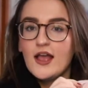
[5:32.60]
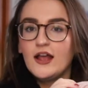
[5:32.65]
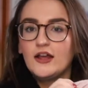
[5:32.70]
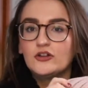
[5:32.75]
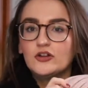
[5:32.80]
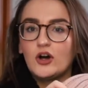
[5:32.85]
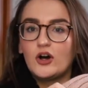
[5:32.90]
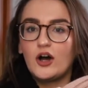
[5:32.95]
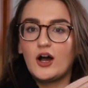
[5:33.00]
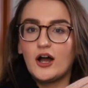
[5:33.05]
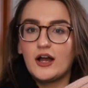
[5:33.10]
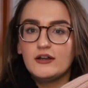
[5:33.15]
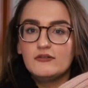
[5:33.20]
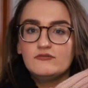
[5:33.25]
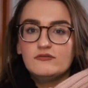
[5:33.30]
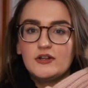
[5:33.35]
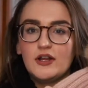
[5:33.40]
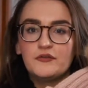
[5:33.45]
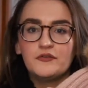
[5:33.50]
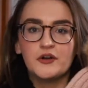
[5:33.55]
and I've
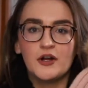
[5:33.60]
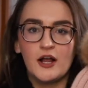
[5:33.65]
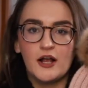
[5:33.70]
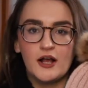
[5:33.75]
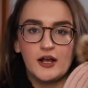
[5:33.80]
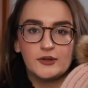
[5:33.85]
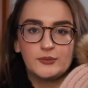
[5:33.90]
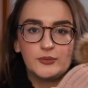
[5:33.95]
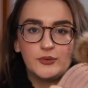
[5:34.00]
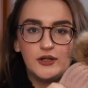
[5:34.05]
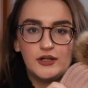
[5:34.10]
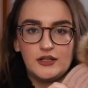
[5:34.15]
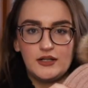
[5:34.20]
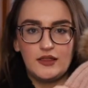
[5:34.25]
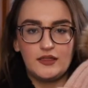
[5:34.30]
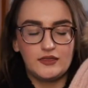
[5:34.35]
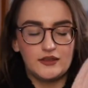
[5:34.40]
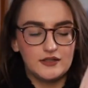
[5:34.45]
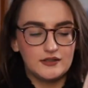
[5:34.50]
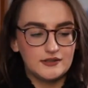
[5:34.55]
never had one
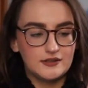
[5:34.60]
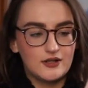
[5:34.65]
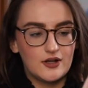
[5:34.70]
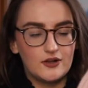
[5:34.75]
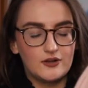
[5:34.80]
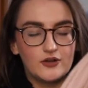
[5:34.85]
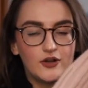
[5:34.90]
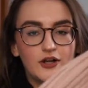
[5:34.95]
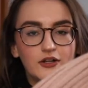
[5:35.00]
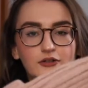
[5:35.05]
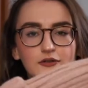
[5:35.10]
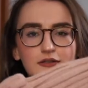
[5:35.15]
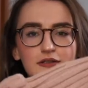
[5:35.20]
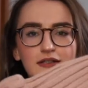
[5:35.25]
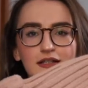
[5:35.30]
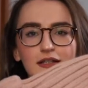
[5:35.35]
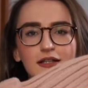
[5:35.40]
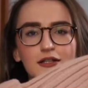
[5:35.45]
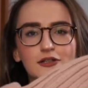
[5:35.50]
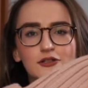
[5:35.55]
this color. I just
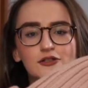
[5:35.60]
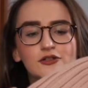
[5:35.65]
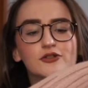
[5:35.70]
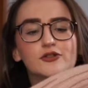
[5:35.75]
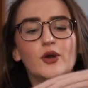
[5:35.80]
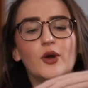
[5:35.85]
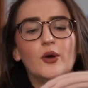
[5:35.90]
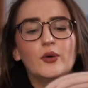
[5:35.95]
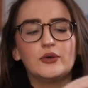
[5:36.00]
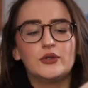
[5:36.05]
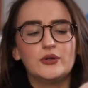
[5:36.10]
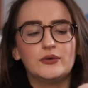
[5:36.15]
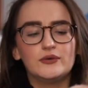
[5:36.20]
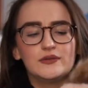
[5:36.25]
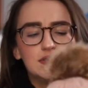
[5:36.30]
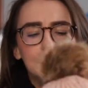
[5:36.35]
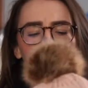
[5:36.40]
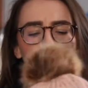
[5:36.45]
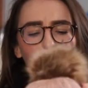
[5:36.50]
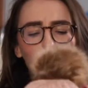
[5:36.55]
think it's so cute.
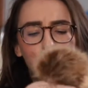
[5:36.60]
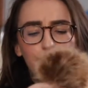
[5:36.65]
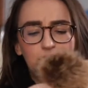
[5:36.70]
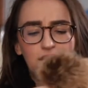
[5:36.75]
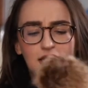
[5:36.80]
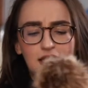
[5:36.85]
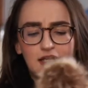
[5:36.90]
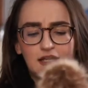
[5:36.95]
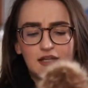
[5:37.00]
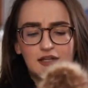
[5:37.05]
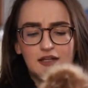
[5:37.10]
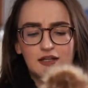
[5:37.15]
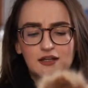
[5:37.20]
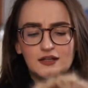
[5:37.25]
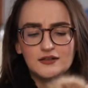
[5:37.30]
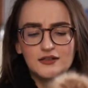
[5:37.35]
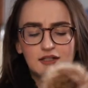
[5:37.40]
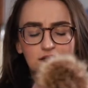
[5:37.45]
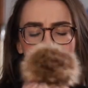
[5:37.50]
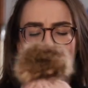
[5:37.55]
It's like a pink,
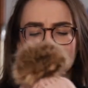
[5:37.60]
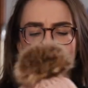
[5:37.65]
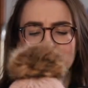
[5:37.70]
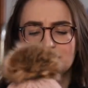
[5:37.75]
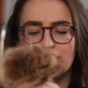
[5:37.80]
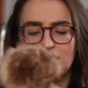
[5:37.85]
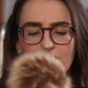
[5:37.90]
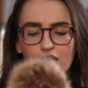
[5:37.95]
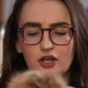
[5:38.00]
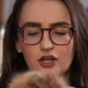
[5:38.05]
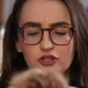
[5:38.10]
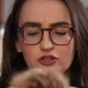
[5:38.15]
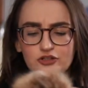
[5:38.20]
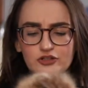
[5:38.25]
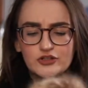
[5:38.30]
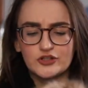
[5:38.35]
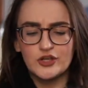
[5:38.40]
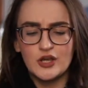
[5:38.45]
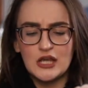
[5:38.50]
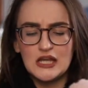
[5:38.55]
like a
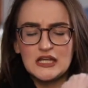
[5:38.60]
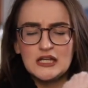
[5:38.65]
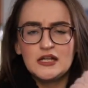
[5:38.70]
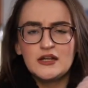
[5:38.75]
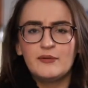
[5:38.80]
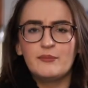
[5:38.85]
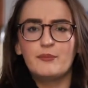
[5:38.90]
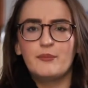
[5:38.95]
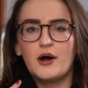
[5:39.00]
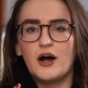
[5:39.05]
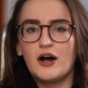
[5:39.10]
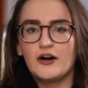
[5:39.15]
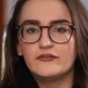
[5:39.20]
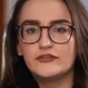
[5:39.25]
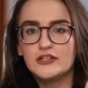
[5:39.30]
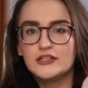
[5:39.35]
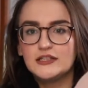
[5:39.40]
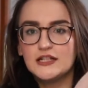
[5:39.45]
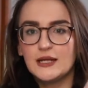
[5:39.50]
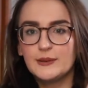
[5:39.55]
blush,
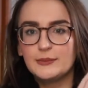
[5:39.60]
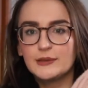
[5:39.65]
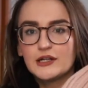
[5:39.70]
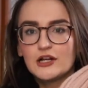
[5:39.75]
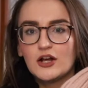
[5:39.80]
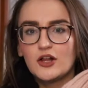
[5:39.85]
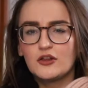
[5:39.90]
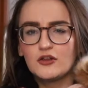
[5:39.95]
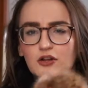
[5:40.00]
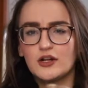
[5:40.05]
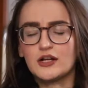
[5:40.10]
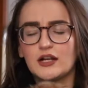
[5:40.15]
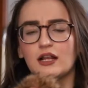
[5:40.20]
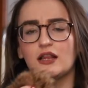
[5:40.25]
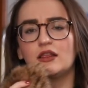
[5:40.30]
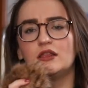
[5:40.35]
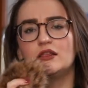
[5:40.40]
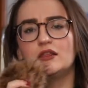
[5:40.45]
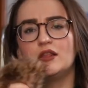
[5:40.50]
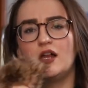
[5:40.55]
mauve type of color and
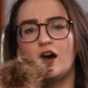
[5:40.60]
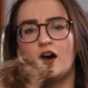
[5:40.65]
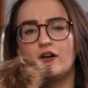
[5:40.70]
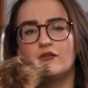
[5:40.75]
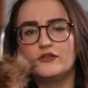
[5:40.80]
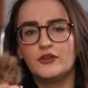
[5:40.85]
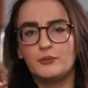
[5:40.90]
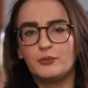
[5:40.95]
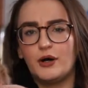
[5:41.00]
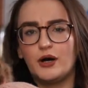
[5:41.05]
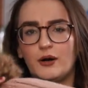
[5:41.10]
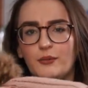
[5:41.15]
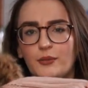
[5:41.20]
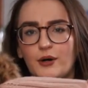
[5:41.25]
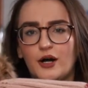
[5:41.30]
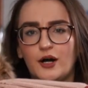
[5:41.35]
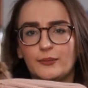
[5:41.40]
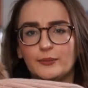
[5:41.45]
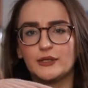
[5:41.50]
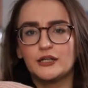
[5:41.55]
I love the
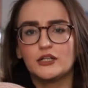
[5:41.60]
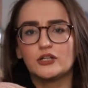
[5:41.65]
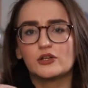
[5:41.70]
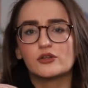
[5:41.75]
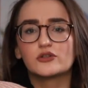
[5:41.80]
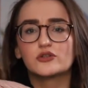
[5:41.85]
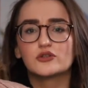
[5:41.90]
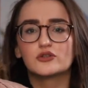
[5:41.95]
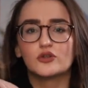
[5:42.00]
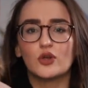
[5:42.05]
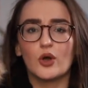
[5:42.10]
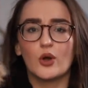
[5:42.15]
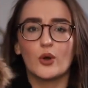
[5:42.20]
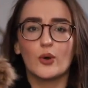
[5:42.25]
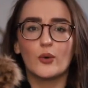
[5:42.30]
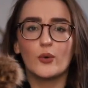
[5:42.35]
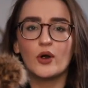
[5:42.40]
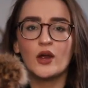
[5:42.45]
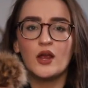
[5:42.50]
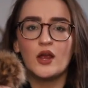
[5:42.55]
pom-pom. It is
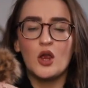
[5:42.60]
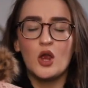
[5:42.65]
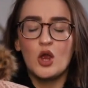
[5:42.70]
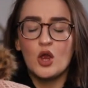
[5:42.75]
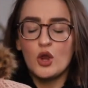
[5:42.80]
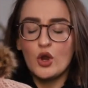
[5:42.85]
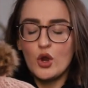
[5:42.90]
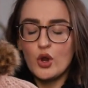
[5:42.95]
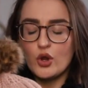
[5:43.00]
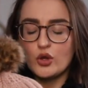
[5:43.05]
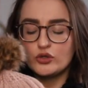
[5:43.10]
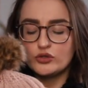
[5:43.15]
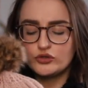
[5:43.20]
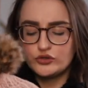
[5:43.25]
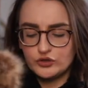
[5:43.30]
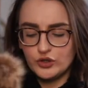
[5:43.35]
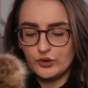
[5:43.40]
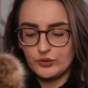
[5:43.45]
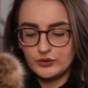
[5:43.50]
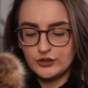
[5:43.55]
so,
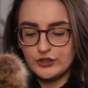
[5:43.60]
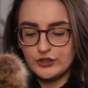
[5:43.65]
so